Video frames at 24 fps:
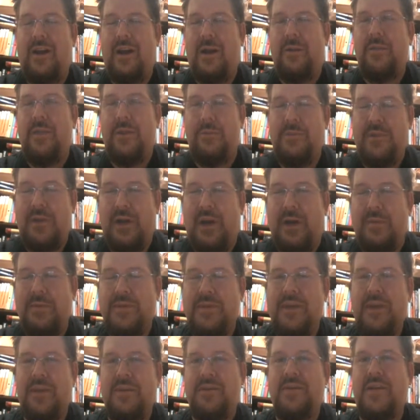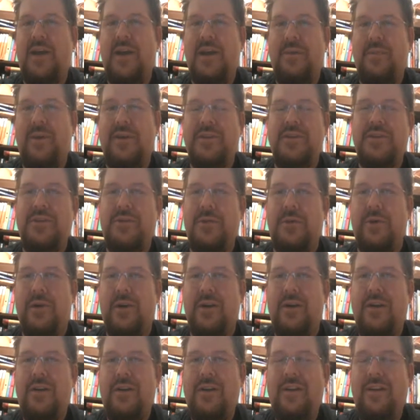I'm the top sales guy in my
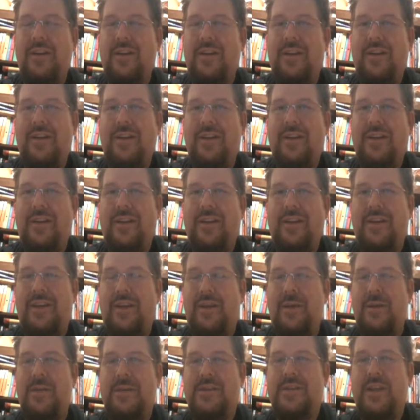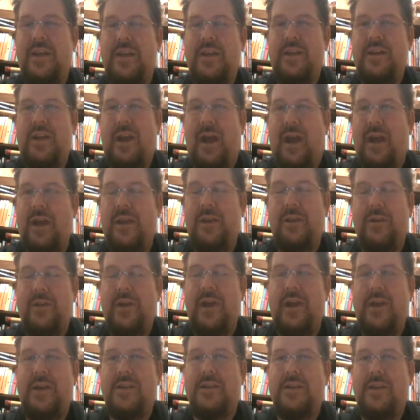store. And I
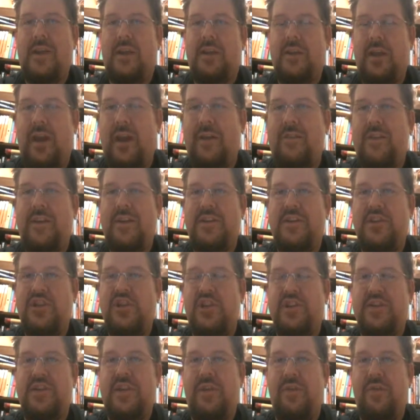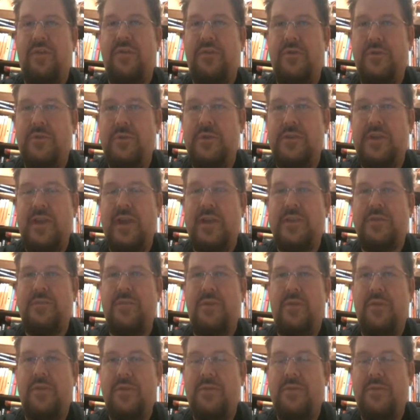look at it as a lot of it is just enthusiasm.